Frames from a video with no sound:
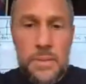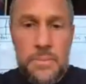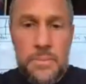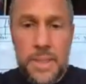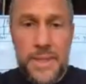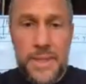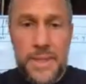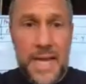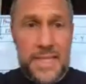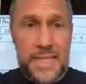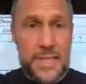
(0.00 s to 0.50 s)

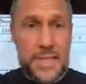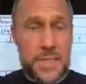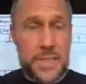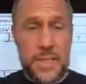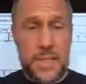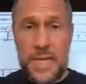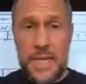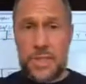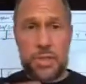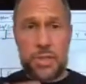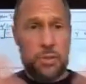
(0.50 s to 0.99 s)

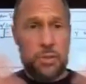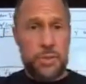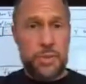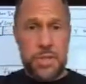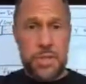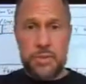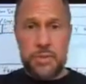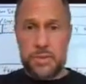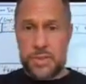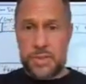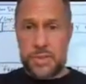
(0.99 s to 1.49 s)
that's who we
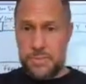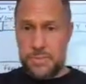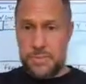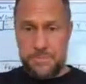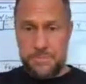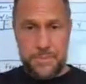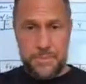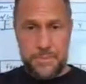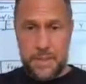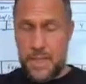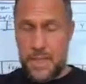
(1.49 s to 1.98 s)
use.
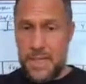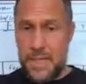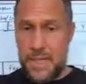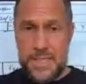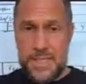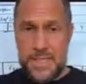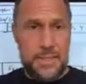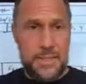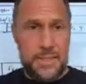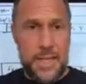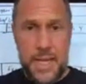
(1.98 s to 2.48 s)

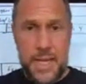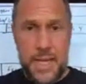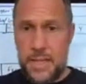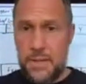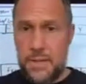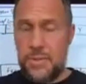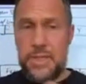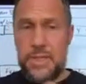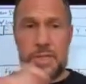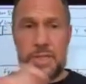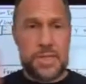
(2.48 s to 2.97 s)
That's it. And
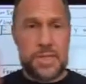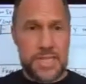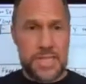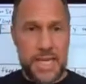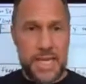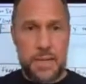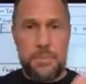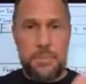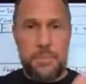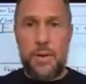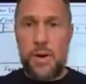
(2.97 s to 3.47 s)
then we just
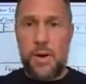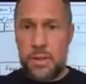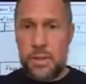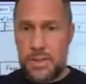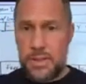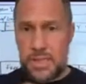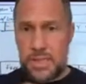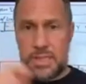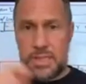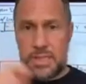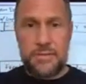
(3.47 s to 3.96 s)
set up all
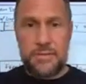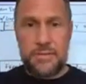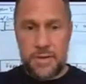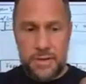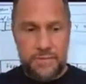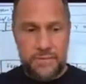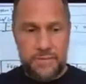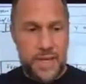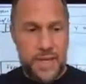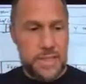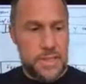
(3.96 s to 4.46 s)
these different
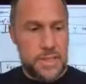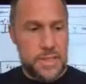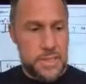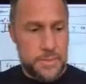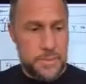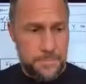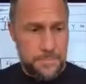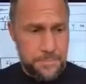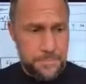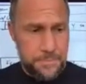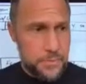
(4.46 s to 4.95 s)

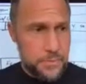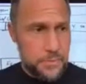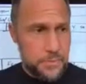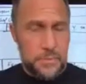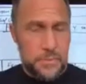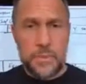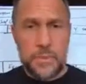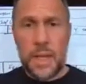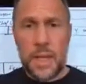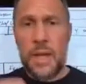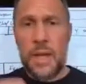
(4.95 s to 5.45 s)
events,
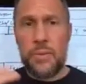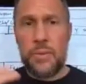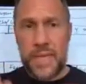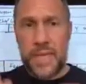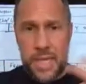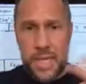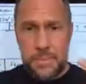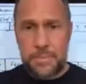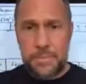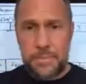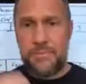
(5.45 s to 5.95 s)
and we
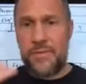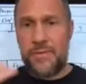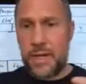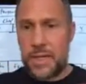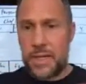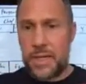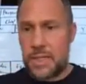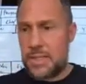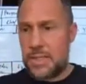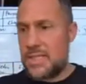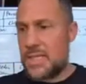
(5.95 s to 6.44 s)
keep them very
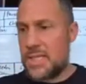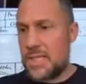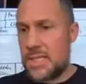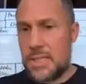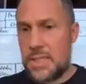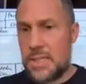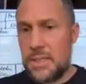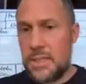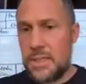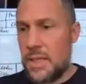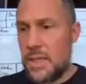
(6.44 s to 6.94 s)

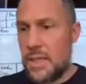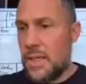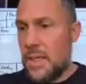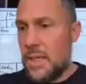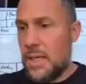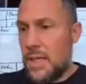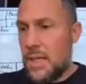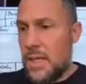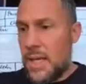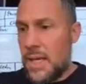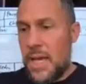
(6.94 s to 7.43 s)
consistent.
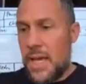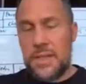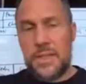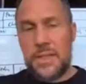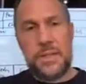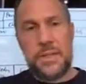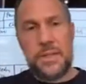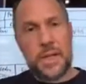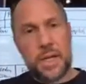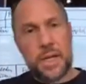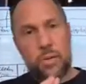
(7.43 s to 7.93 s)
And
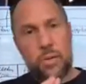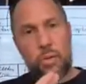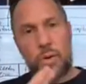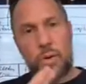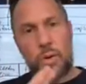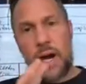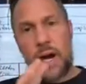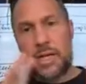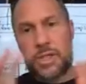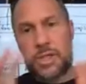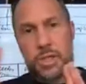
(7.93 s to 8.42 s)
then you got to
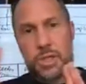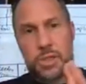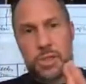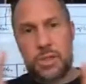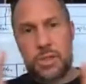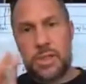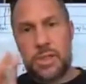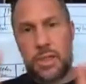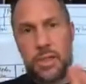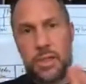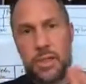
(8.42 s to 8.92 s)
watch,
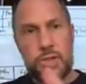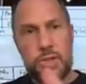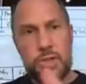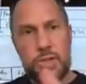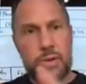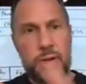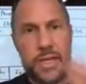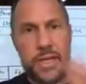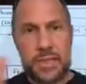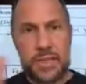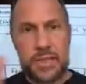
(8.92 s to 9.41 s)

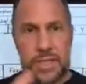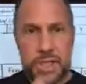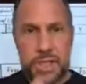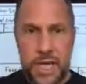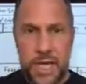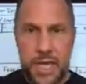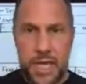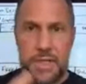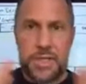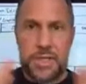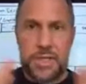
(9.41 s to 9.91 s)
trends
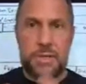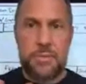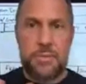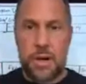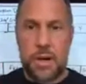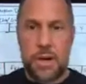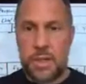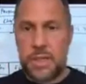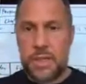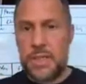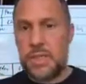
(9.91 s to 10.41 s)
change in
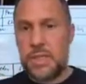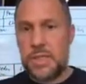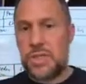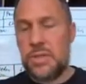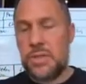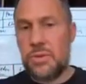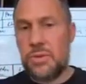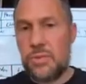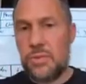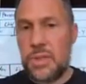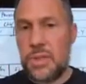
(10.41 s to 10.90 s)
marketing.
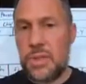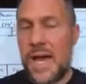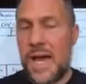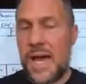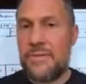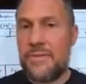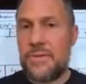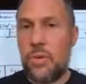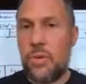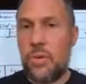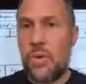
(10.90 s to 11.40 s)
So you really
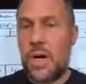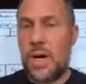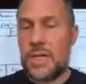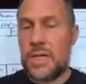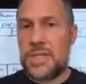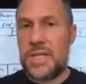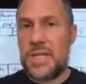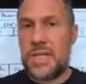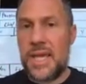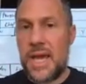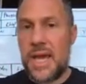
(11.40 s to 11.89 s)
have to
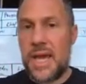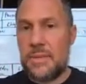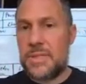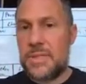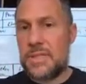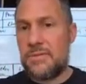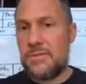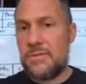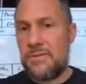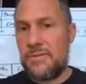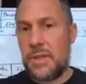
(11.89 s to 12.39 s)
watch the ebbs
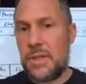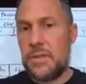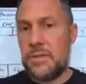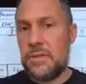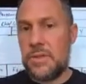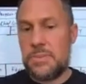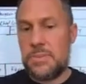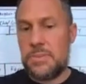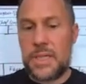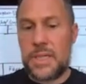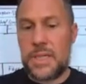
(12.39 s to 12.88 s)
and
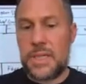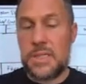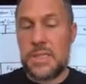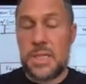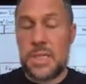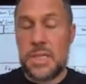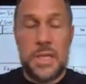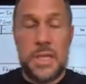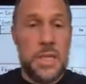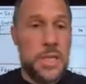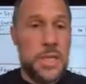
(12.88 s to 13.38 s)
flows,
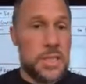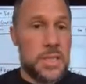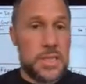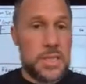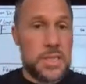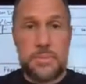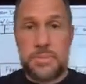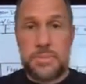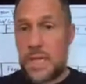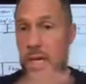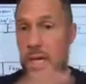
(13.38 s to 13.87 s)
because
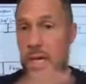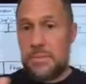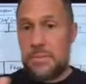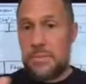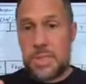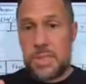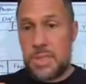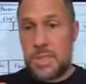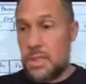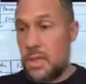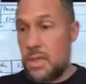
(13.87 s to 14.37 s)

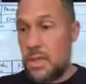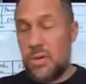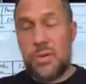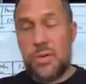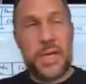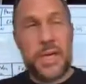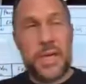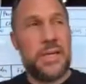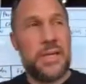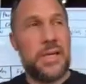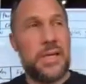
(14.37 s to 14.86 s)
sometimes,
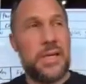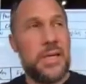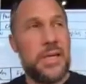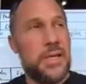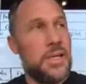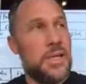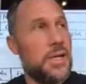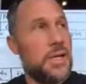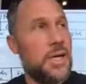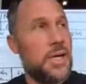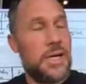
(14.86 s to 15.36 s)
when
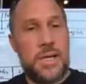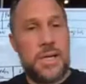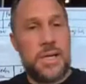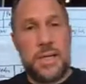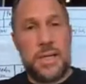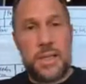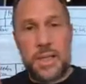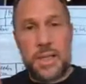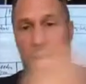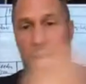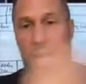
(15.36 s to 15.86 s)

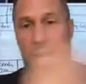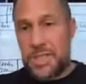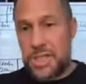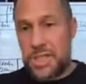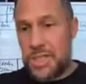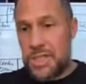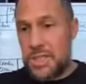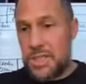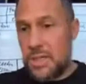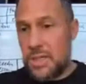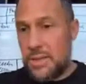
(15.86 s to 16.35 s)

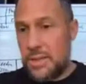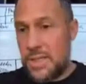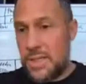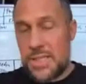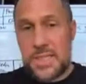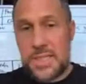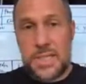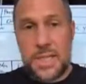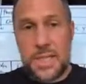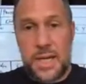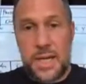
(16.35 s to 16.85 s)
last year at
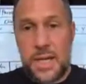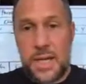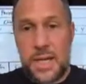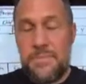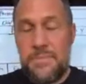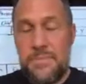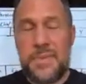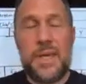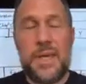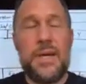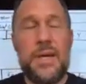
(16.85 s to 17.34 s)
this
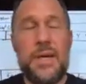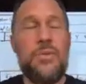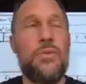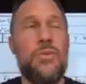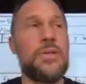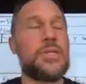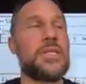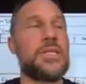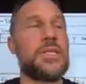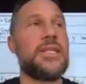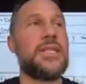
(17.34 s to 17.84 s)
time, it
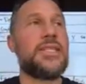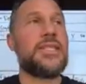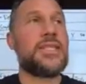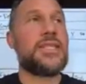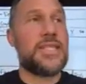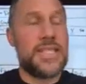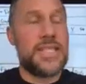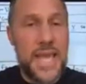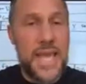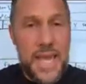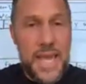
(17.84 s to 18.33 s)
was
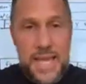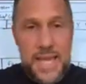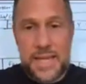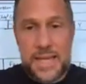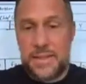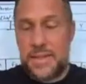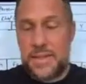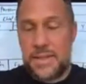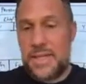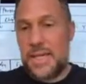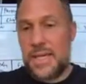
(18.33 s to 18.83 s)

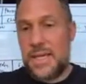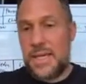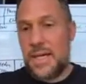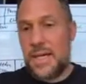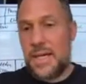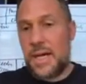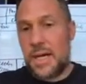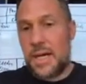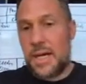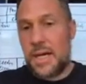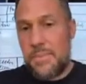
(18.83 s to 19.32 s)
insane. The
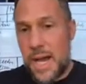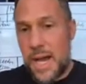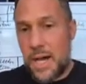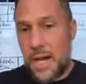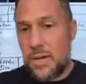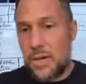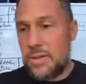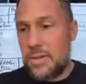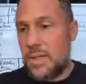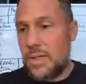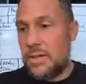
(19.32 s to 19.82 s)

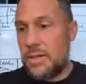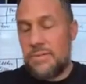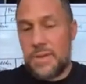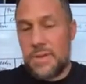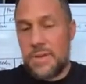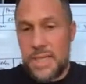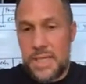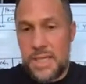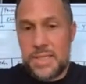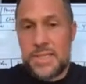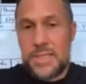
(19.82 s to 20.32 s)
amount of
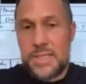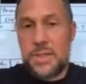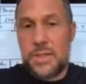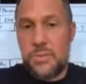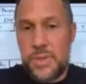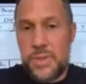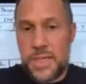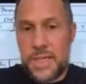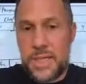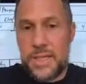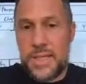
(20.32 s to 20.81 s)
leads that
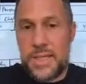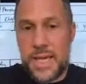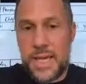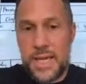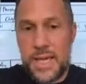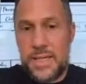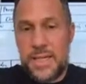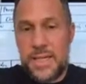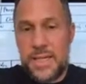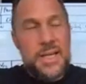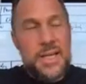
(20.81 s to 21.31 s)
we could
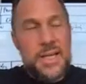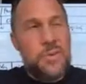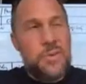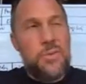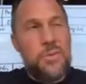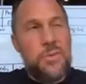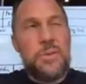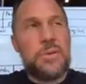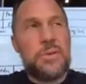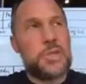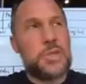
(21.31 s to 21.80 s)
get,
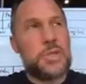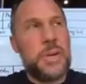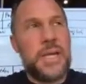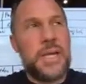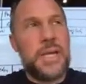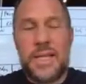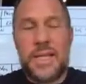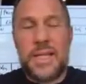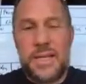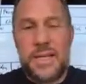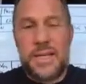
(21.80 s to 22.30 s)
we were
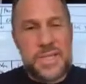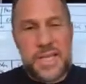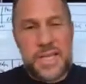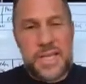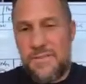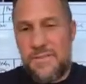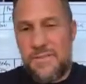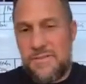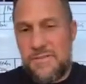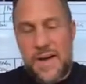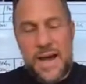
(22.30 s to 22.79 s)
spending, it was like
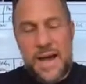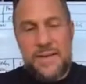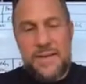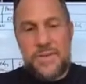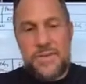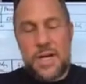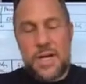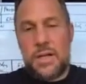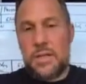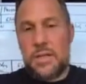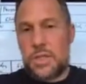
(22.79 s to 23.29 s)

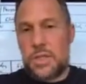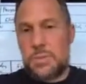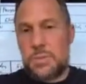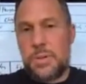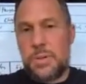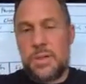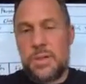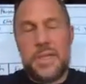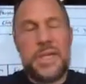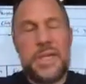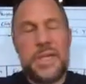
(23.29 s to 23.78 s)
$5
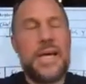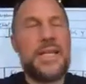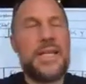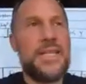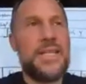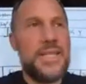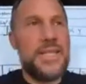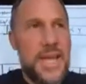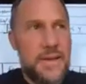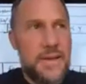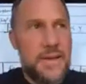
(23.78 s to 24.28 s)
per lead. I'd
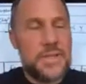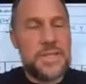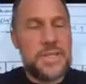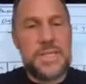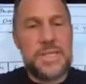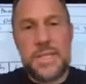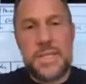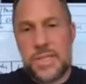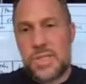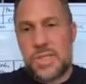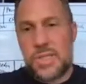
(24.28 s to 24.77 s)
never
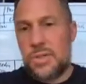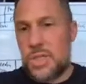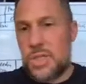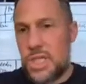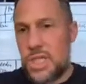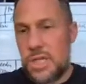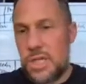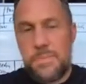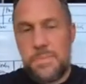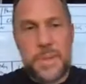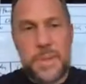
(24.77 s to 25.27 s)
seen it so
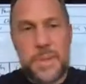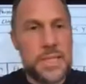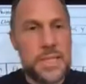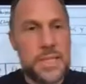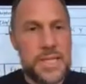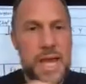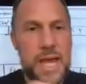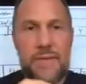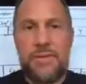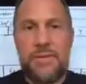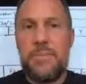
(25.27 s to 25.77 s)
cheap, because
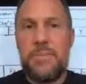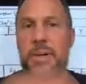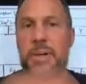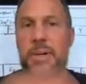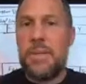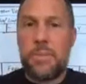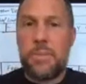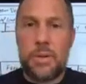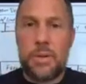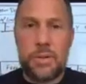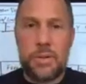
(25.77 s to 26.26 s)

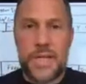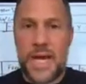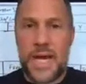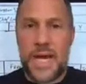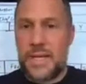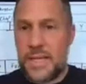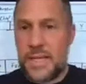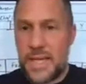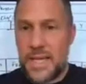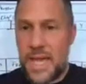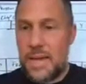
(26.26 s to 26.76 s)
everybody pulled
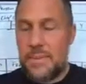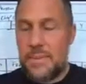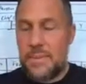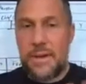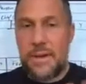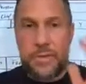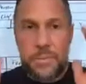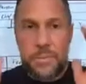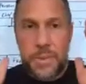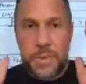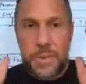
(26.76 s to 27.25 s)
out of the game.
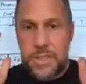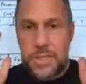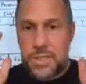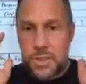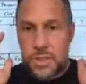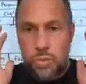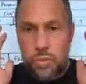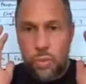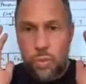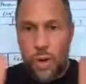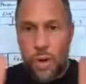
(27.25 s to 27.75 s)
Everybody's
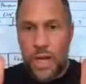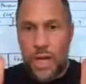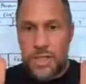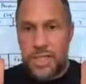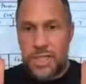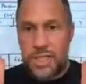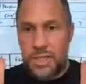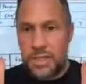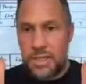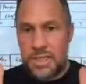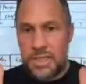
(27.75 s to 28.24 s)
just
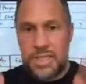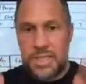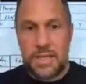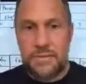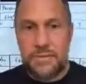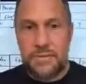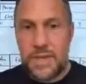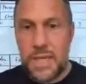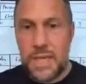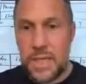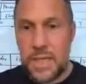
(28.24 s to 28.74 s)
watching the
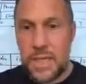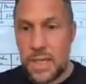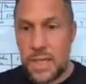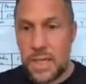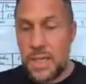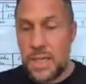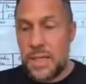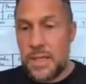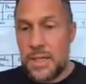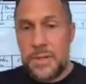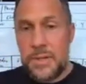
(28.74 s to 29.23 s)
TV.
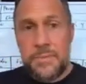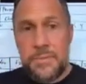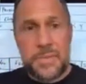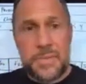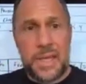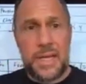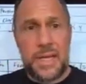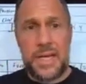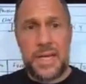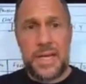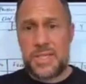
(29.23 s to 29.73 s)

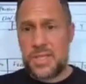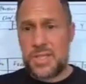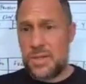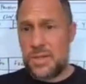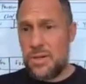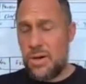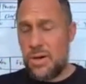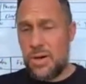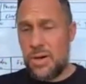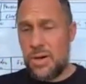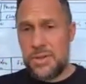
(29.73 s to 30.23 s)
And I said,
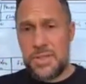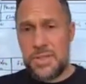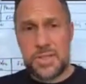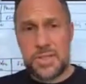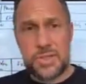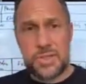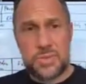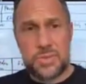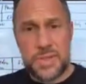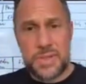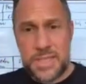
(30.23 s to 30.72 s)
oh, this
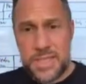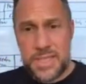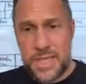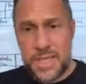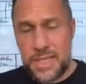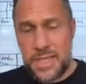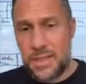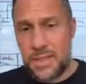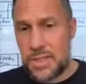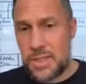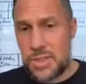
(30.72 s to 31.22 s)
is
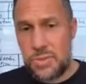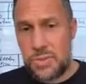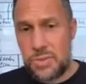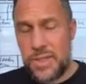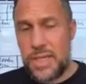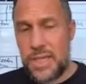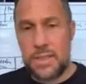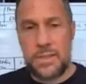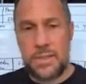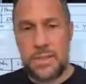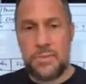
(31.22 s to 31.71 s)
ridiculous.
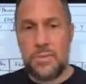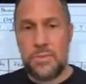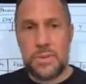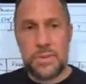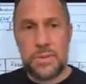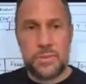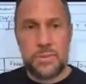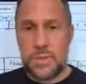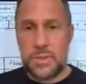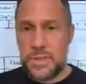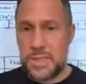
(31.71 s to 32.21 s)

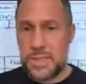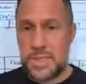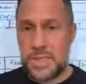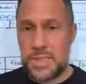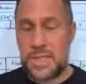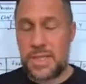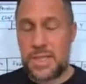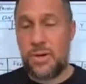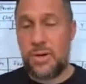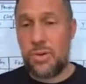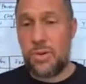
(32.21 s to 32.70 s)
We're
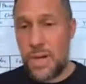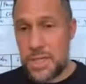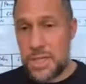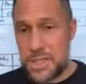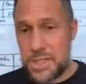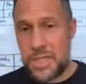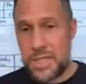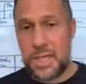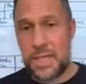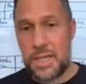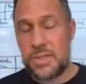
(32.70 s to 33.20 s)
just
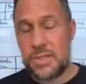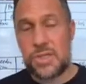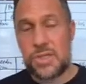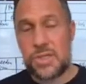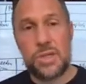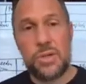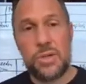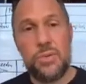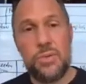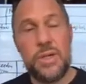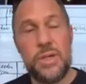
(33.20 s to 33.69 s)
crushing it. And
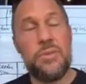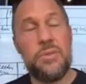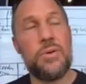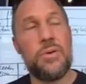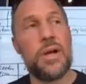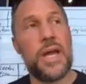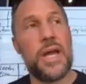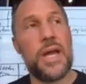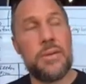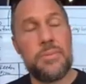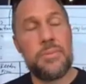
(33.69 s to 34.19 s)
so we
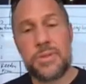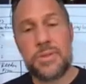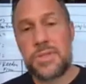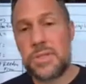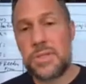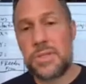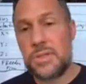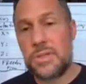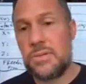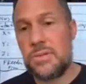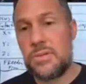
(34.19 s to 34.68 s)
were able
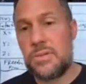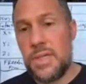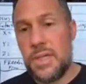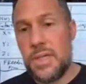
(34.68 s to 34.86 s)
to